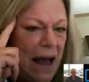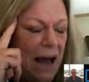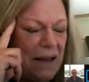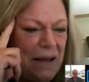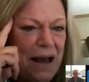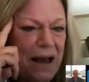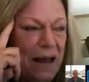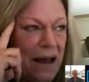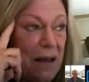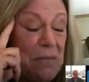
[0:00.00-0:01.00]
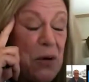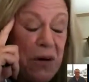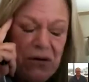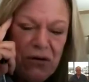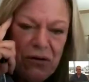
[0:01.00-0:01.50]
I'm
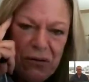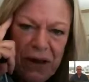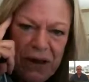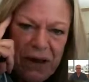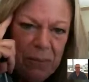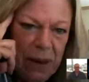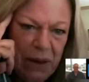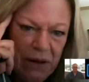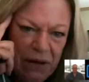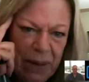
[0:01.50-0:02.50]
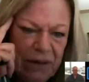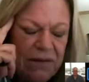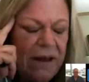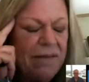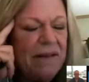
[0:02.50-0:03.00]
going to embarrass
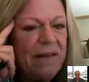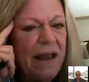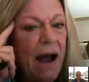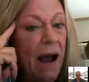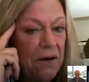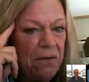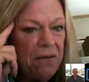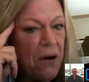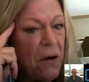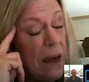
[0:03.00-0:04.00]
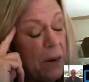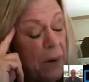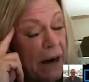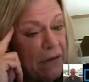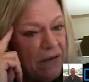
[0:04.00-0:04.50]
myself and say I don't know how to
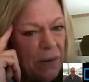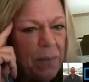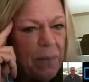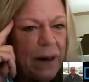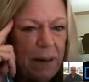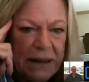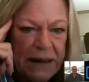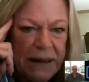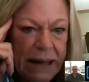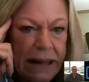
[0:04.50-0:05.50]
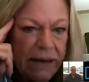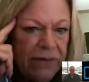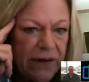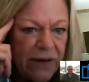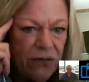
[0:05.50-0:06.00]
pronounce it, but I
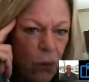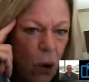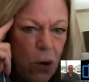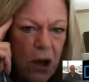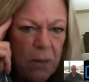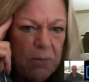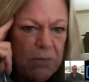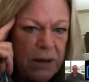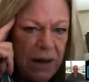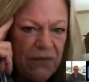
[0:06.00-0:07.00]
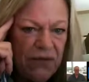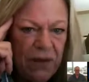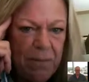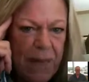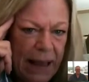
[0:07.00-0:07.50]
believe it's Roque
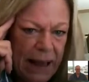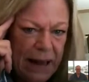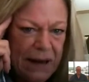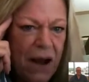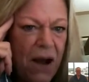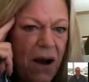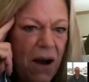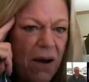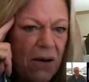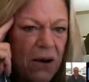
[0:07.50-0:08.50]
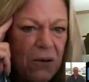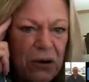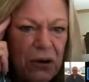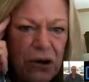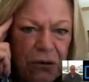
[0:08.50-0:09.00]
Bluffs, Maine,
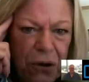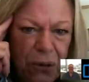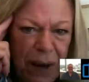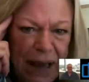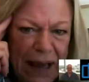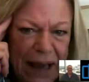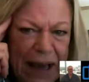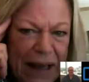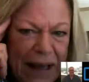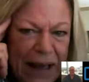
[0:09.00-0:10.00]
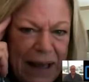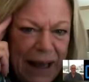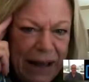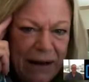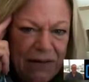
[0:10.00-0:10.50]
Roque,
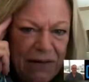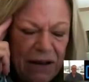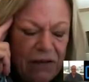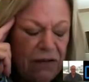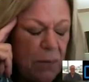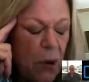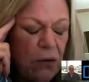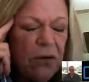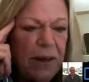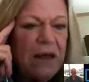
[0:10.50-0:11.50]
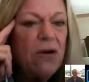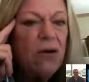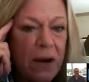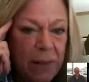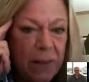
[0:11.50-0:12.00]
and it's supposed to be
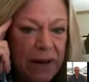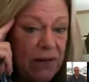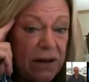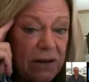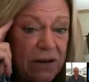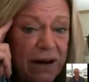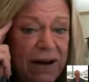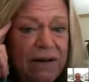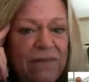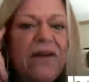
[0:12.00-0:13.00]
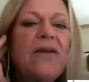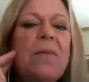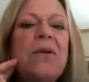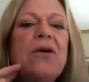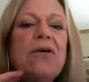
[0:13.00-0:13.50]
incredibly secluded and
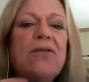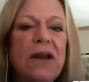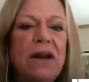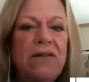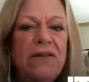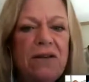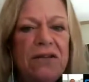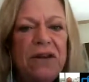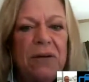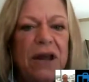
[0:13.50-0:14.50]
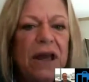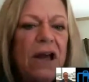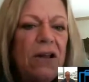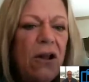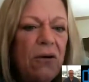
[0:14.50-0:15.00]
very beautiful, and it's actually
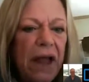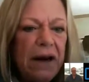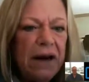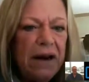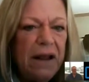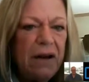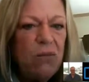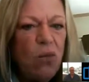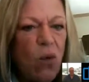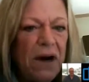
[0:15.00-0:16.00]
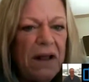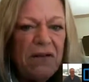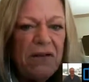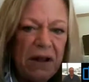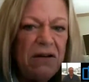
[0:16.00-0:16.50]
located in what
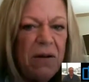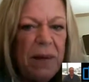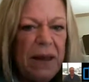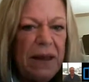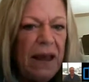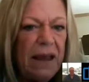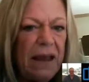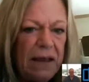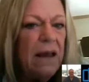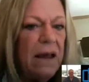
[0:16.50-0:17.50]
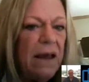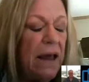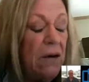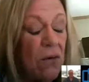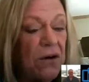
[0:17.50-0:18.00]
is said to be
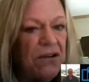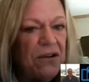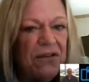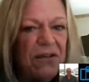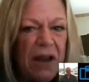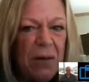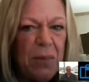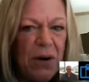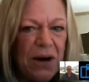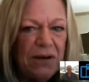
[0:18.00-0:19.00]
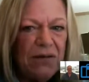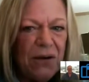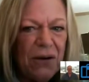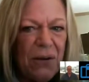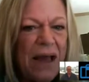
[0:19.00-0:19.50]
a gorgeous state park.
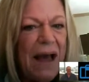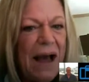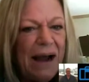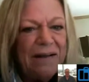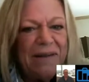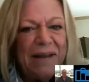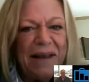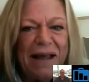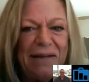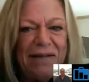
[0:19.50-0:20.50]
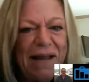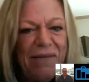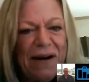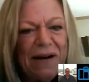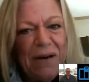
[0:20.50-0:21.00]
So I'd say that's
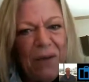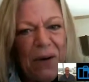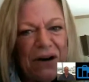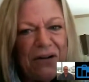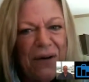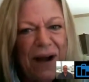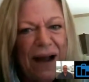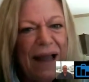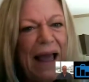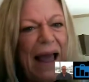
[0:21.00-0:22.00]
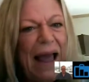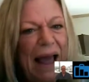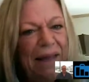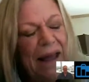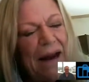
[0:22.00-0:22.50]
definitely one to try.
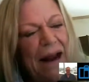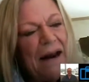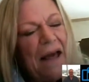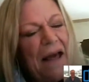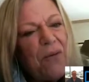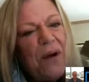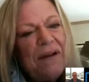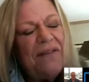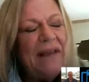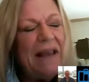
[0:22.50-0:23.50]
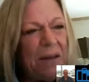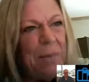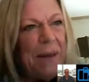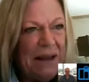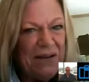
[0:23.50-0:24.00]
And then another one, Seal
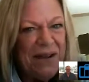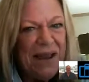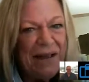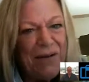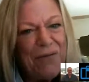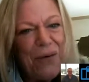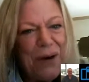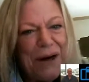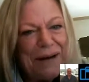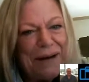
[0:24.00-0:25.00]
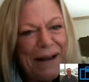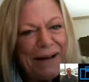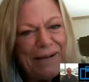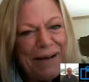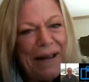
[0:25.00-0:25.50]
Beach, California.
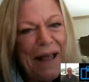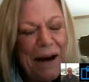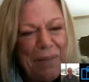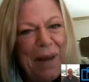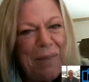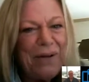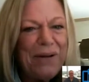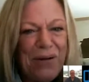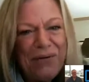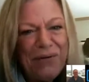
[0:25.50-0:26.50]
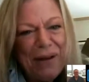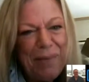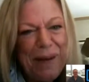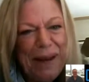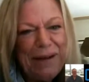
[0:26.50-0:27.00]
Now, a lot of people know Seal
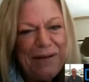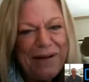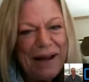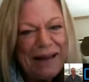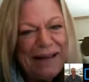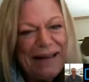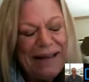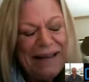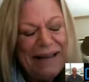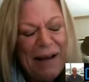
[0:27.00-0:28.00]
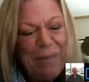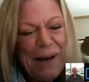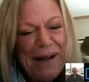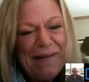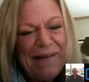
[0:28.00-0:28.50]
Beach.
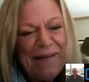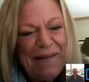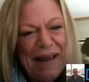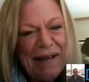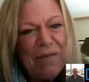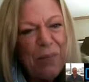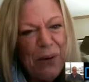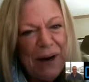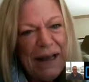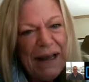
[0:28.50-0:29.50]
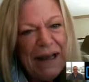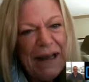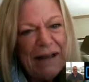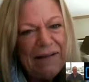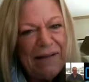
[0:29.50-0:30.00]
But it's pretty.
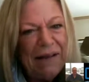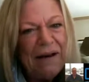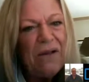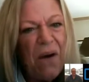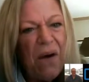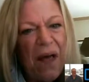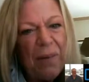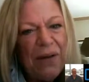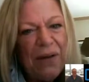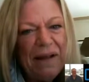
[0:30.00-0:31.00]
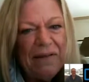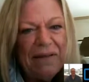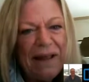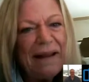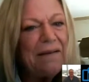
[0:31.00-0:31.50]
It's a little calmer than,
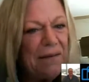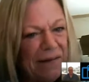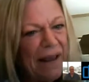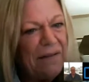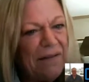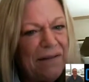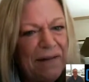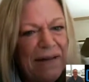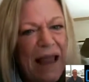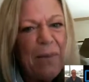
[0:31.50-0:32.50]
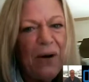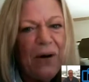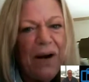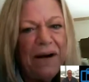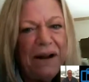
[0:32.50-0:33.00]
like, say, its neighbor
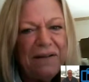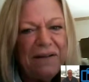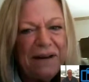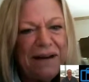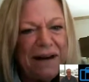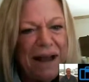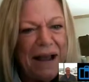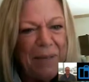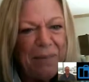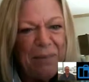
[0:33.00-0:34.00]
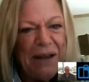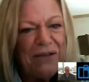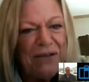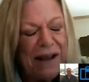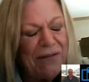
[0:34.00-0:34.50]
Huntington
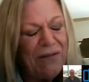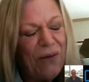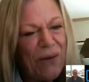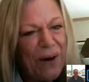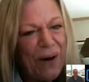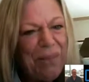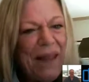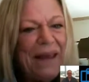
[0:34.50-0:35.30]
Beach next door,